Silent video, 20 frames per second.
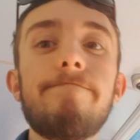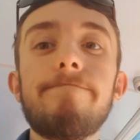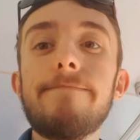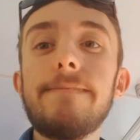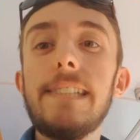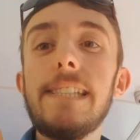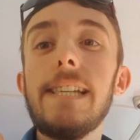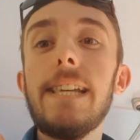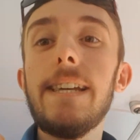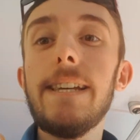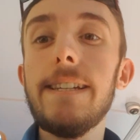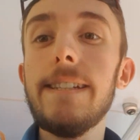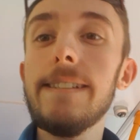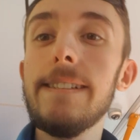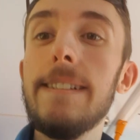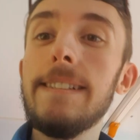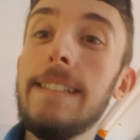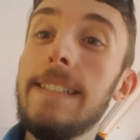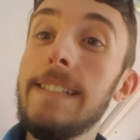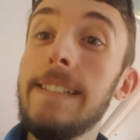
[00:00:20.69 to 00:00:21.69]
So,
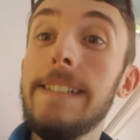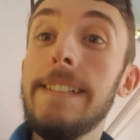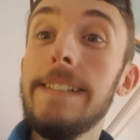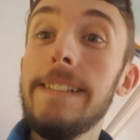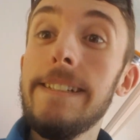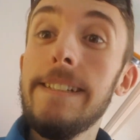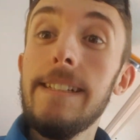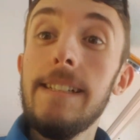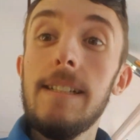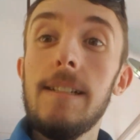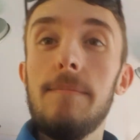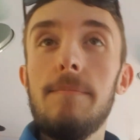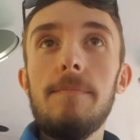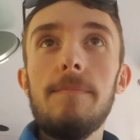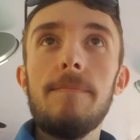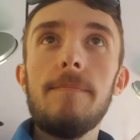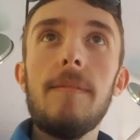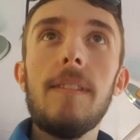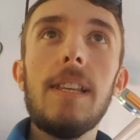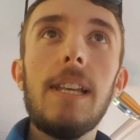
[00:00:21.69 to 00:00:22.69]

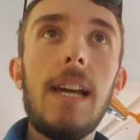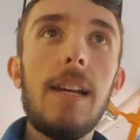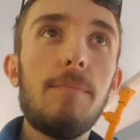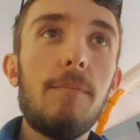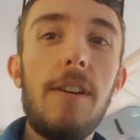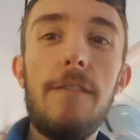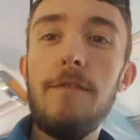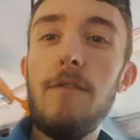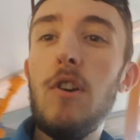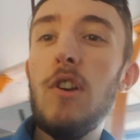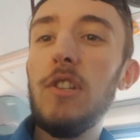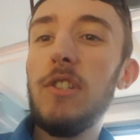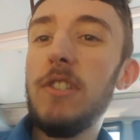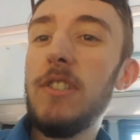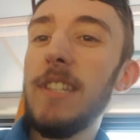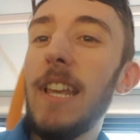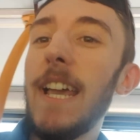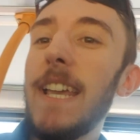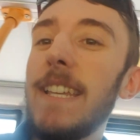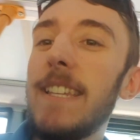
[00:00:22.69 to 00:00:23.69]
had my first
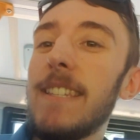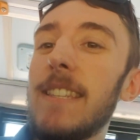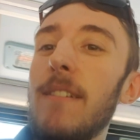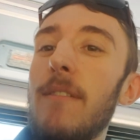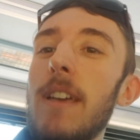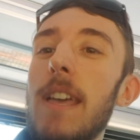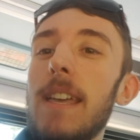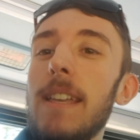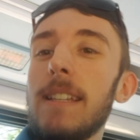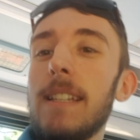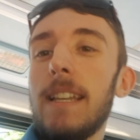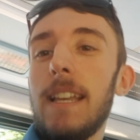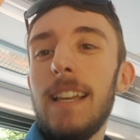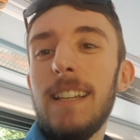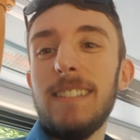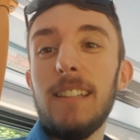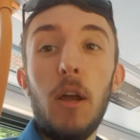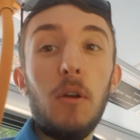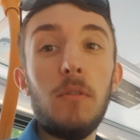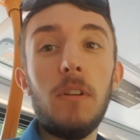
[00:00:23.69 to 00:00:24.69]
taste of it,
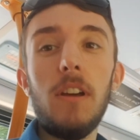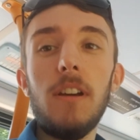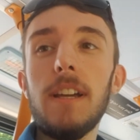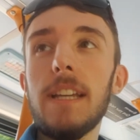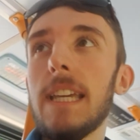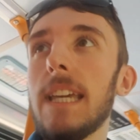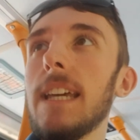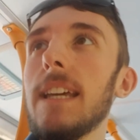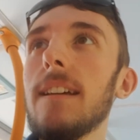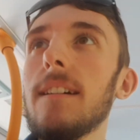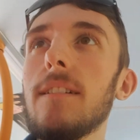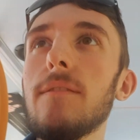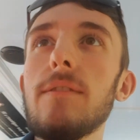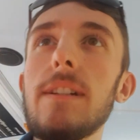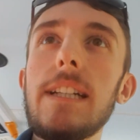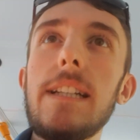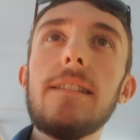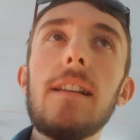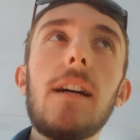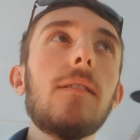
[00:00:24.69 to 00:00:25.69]
don't like it, I
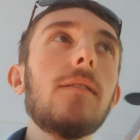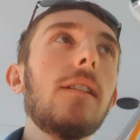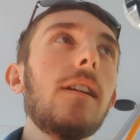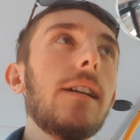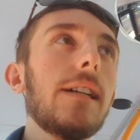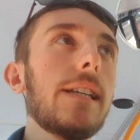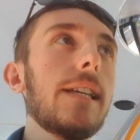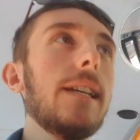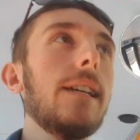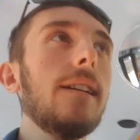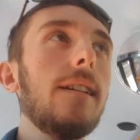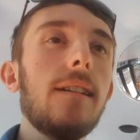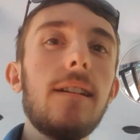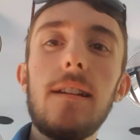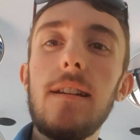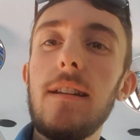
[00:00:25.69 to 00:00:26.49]
really don't like it,